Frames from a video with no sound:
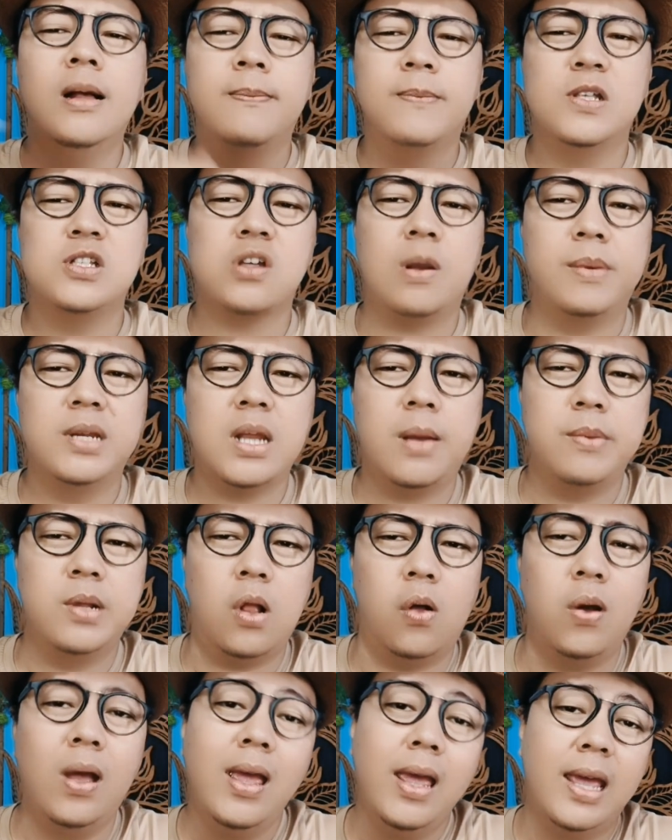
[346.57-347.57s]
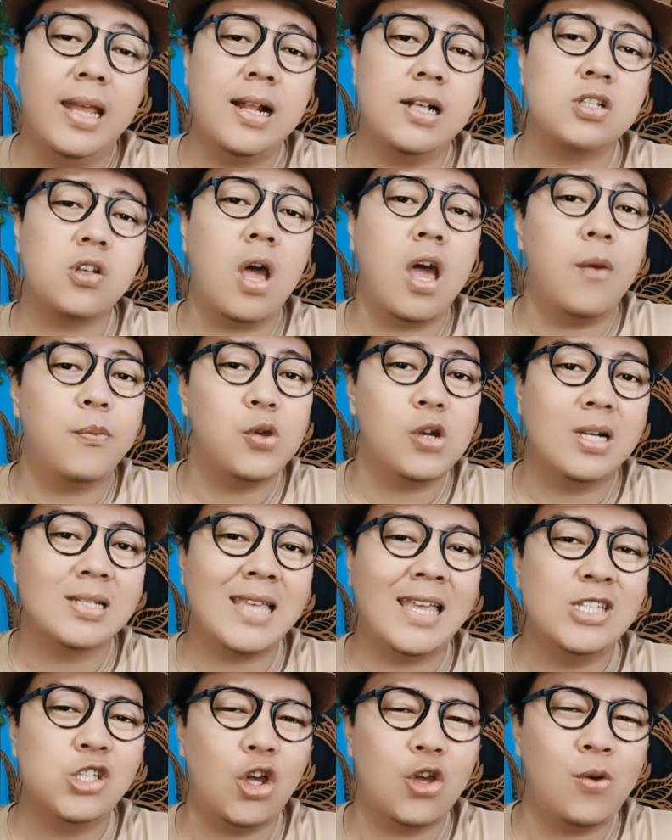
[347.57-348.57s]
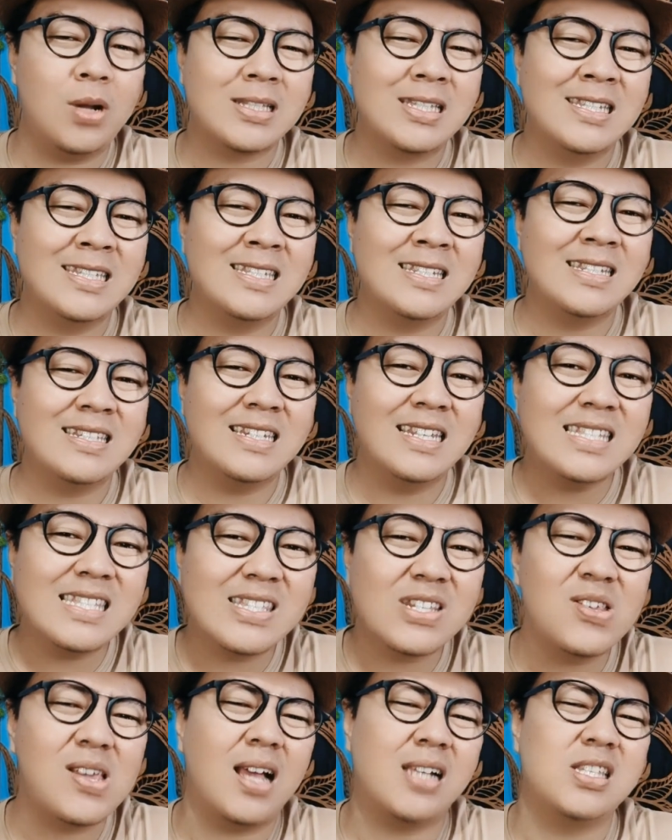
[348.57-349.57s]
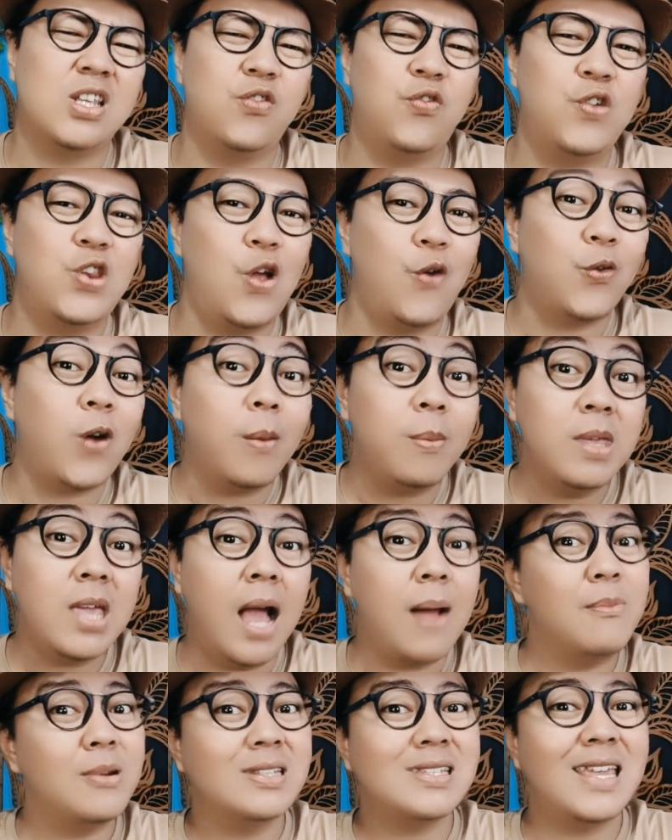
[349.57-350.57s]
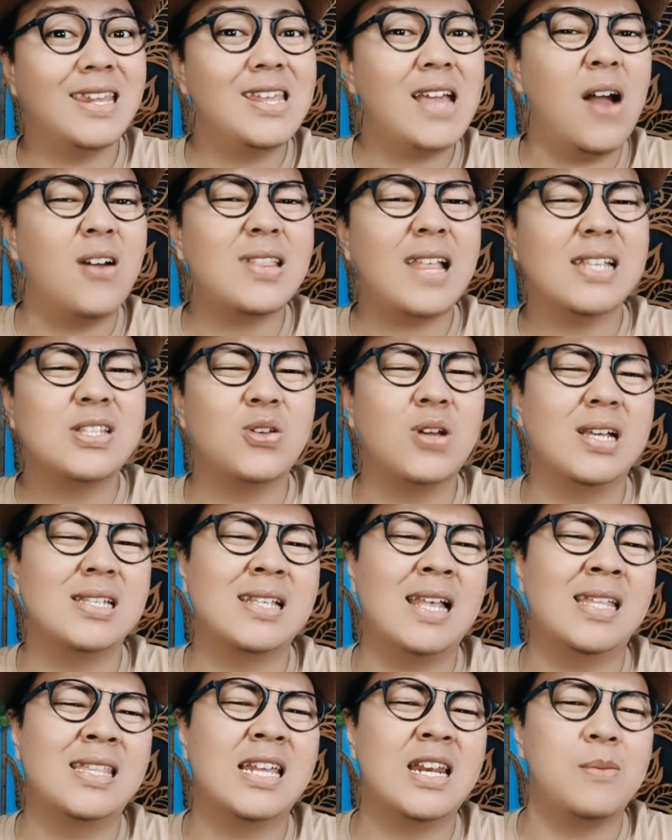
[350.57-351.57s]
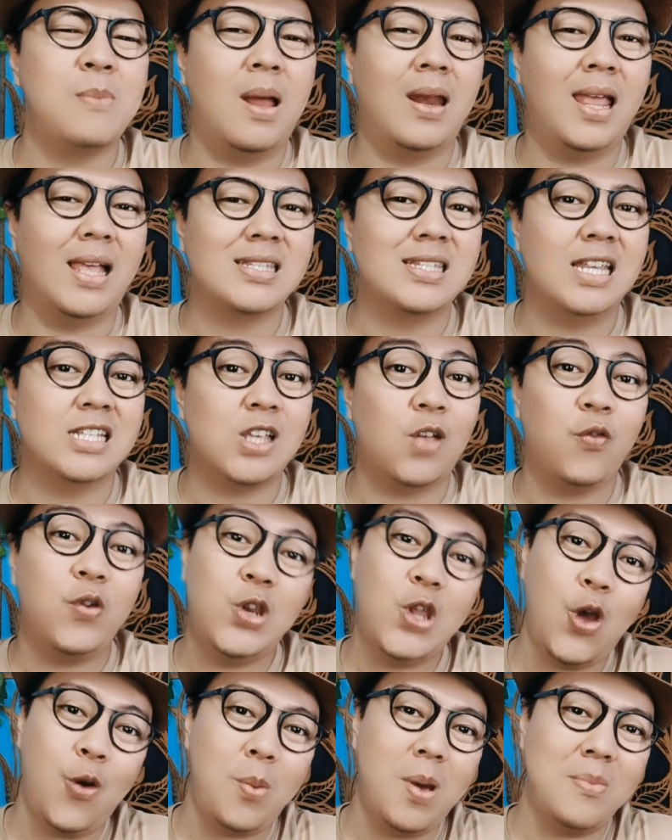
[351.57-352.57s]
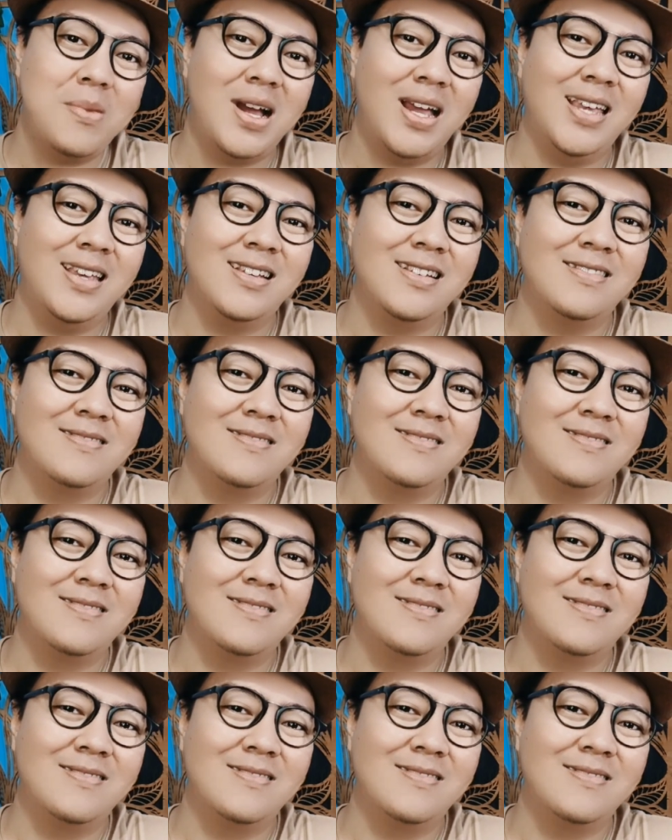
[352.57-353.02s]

Please comment down below. And also, I hope you guys enjoy watching this reaction video from me. I'm signing out. I'll see you guys later in my next reaction video. Bye bye.